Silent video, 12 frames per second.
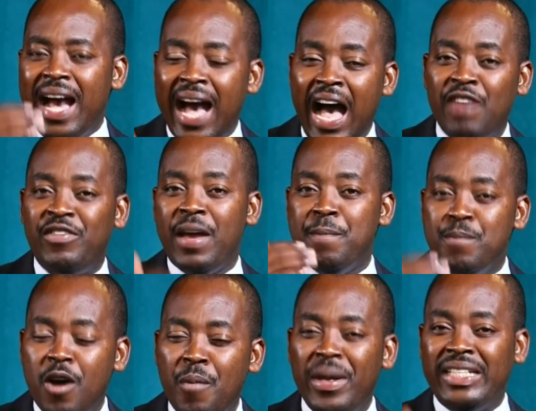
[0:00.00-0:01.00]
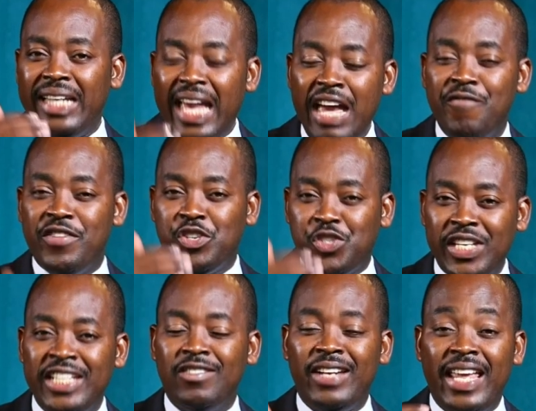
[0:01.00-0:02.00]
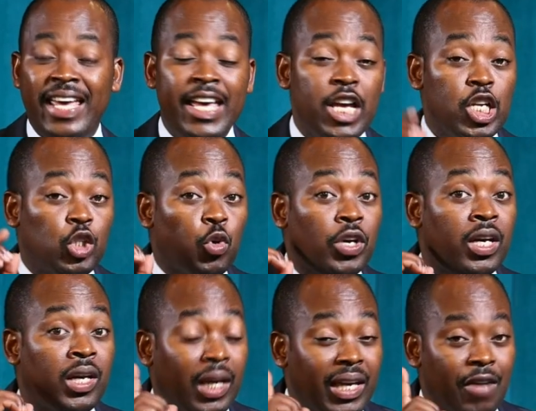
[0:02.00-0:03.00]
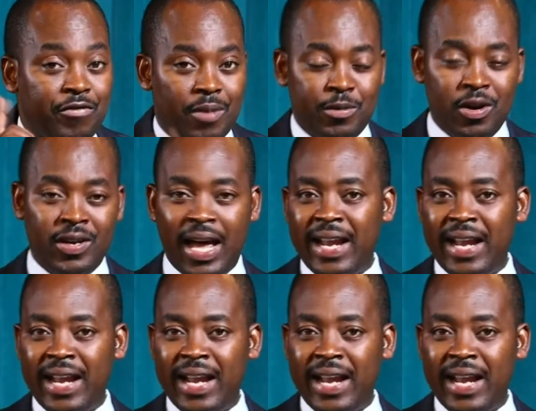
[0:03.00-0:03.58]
have a moment every single day to hear from God.